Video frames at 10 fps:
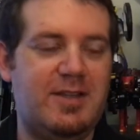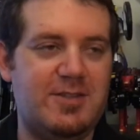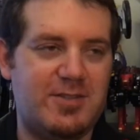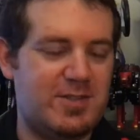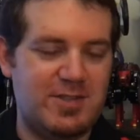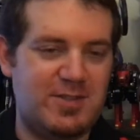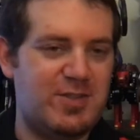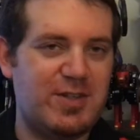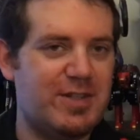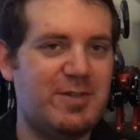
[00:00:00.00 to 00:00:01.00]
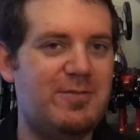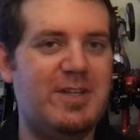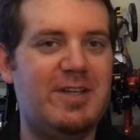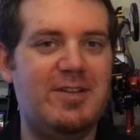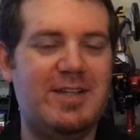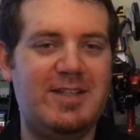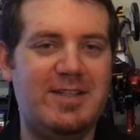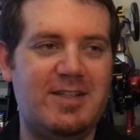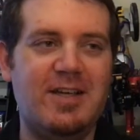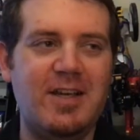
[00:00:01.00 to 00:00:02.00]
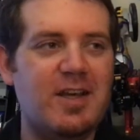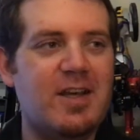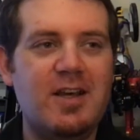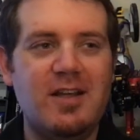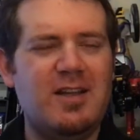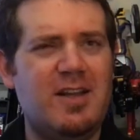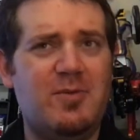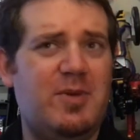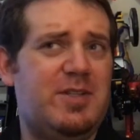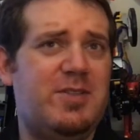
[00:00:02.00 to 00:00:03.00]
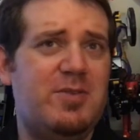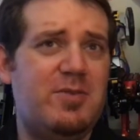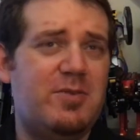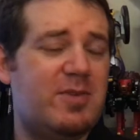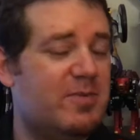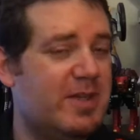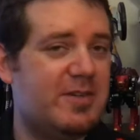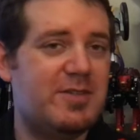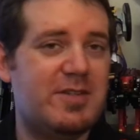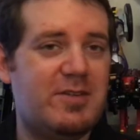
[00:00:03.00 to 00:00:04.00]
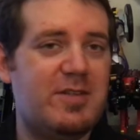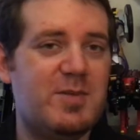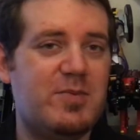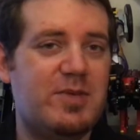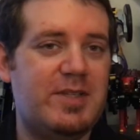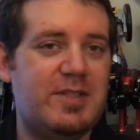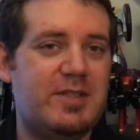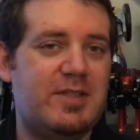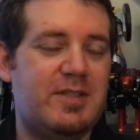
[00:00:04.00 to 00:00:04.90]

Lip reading: Like this is this dirty little video that I did like what, 2-3 years ago at this point.